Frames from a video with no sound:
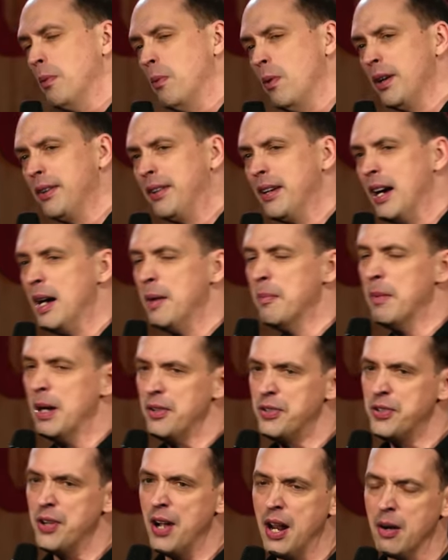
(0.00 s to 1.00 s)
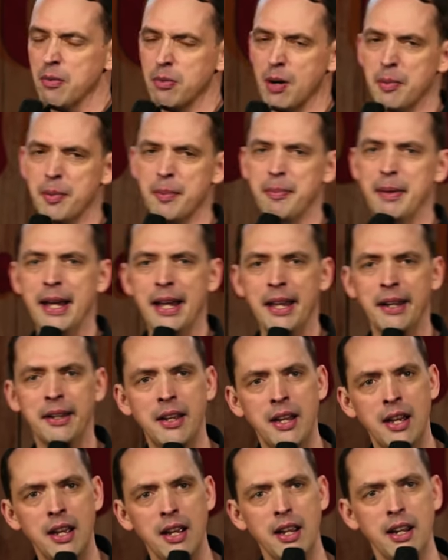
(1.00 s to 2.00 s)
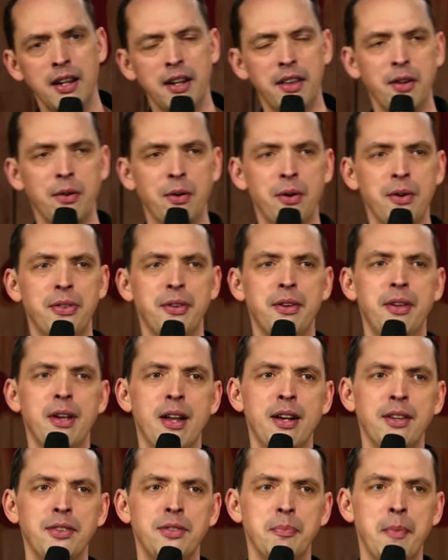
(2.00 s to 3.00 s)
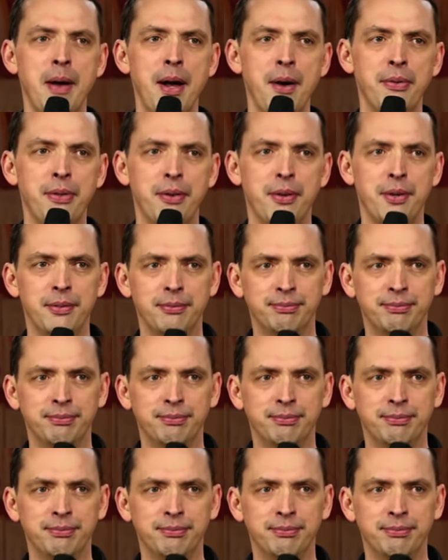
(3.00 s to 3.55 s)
but one time I shot a rubber band into the orthodontist's mouth.